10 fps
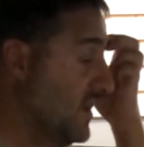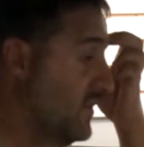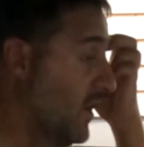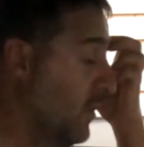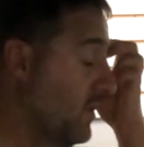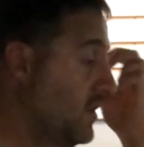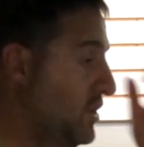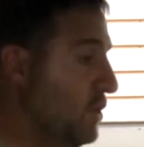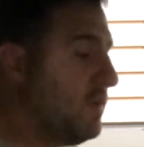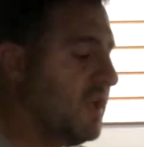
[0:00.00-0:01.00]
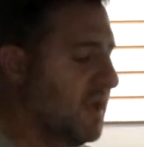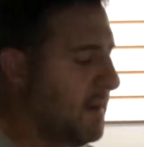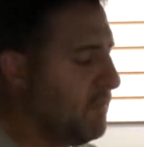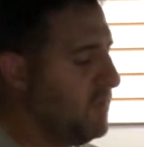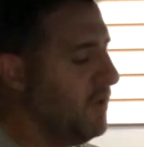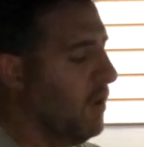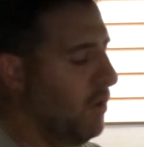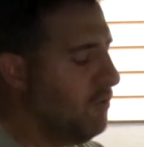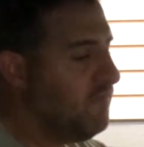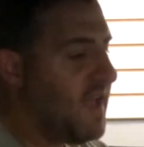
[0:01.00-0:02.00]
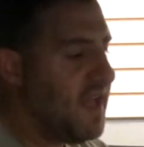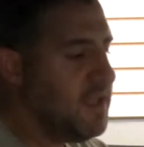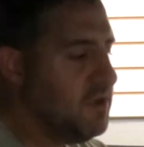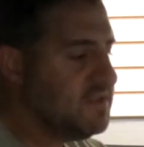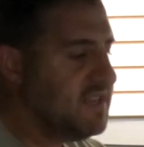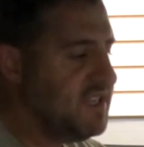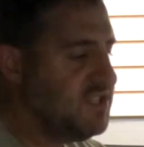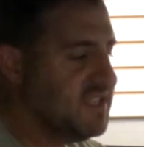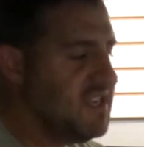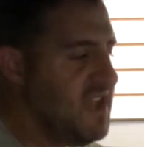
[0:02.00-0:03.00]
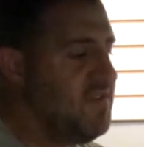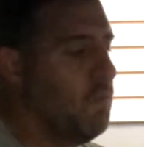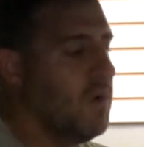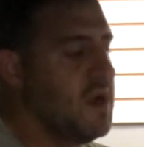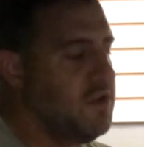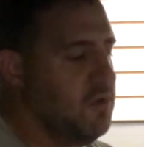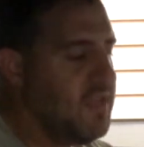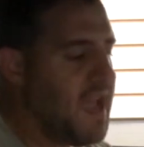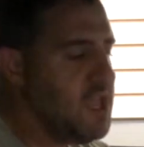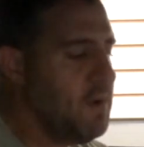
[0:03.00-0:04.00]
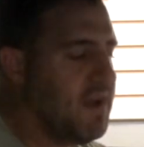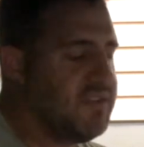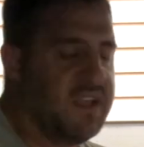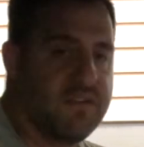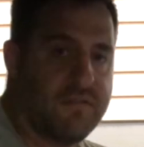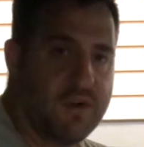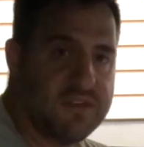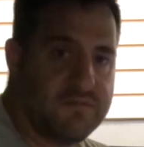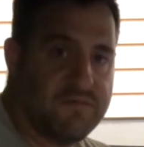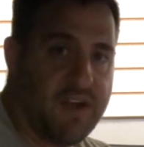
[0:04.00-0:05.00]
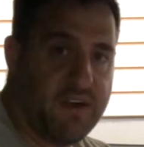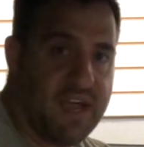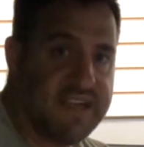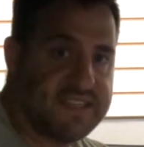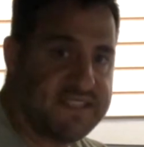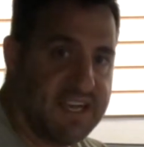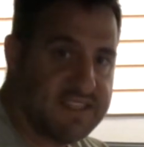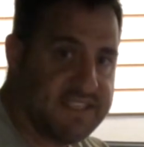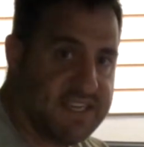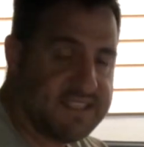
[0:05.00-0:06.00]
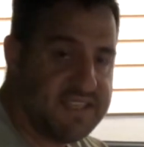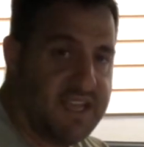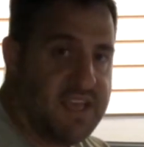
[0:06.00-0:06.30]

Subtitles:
So you can come up with your own values. It's just if you want to do that, you have to convert Fahrenheit to Celsius.